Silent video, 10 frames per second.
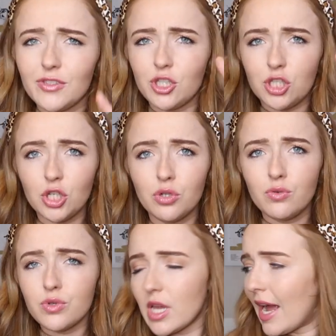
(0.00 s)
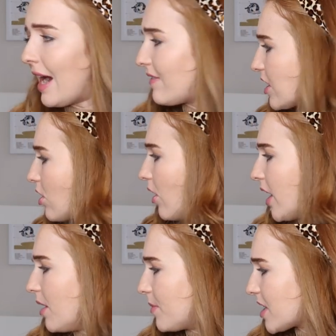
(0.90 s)
of shoes I haven't got
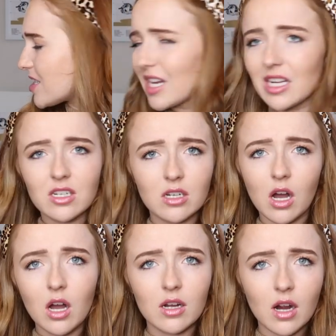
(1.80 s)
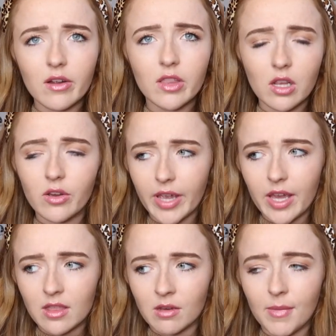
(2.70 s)
here because I can't currently
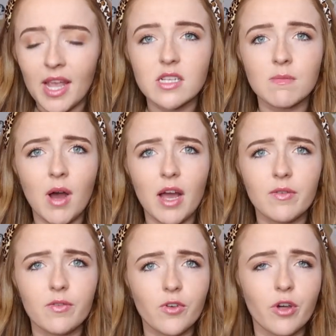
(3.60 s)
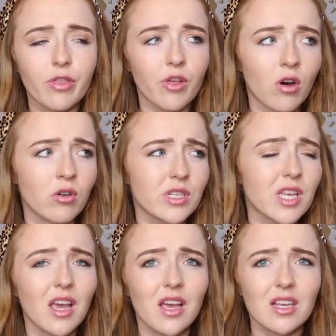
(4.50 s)
locate them is my foot thongs.